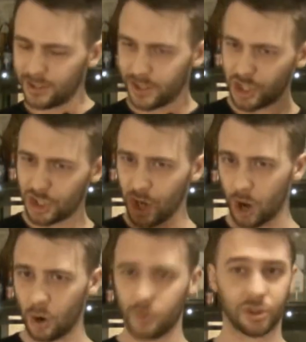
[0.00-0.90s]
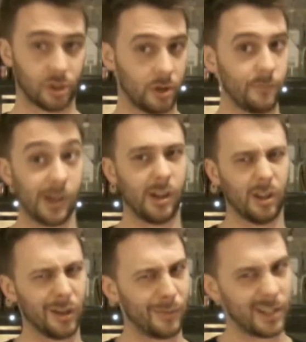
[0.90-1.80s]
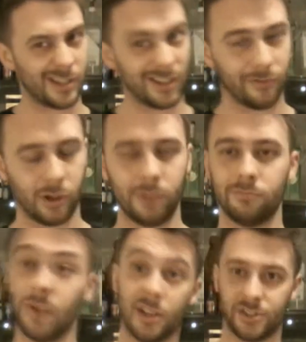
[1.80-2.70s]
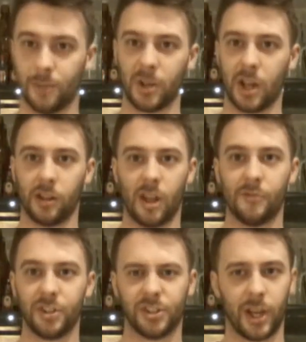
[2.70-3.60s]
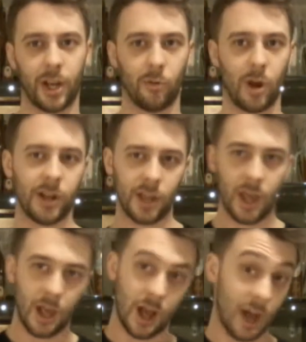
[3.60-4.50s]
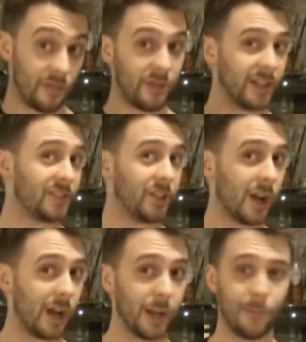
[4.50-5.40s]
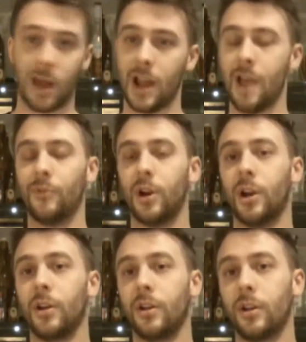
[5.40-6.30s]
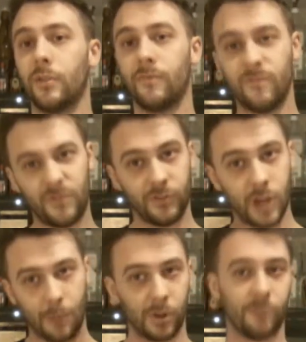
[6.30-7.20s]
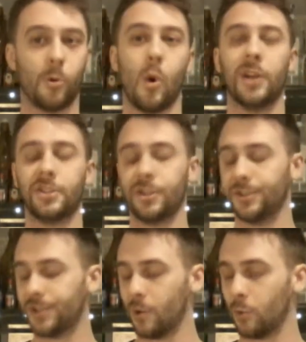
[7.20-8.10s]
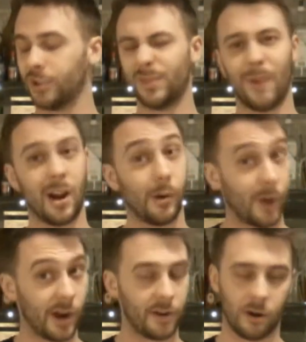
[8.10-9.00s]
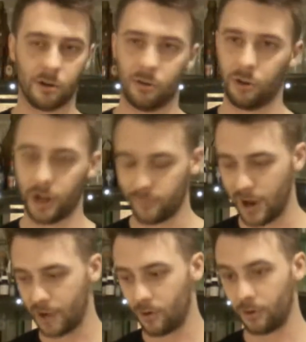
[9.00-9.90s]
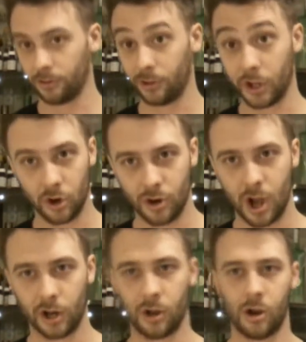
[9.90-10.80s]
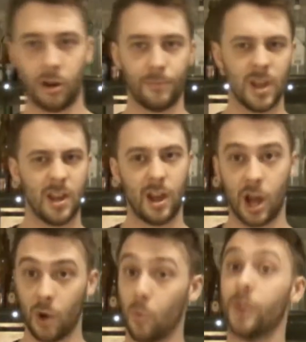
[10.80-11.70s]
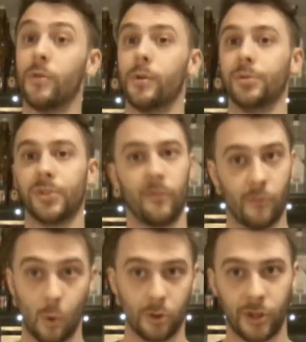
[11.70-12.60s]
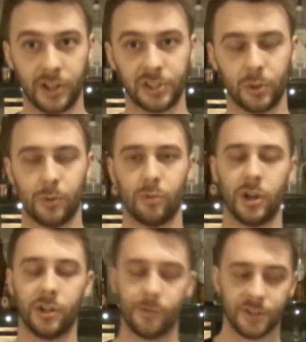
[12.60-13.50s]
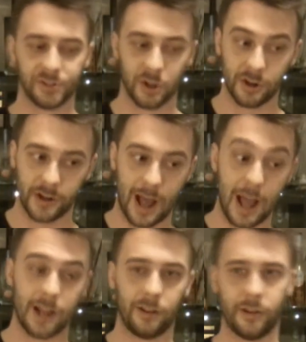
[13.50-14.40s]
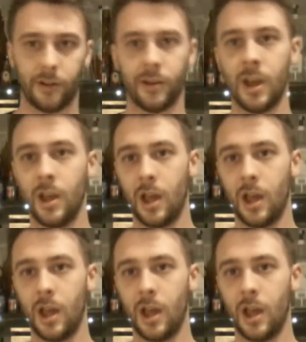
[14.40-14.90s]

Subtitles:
This show is going to be a little bit different, something I love to say, right? This time, I have a couple of questions that were inspired by an article I read on liquor.com. One of those 4 things you would bring to a deserted island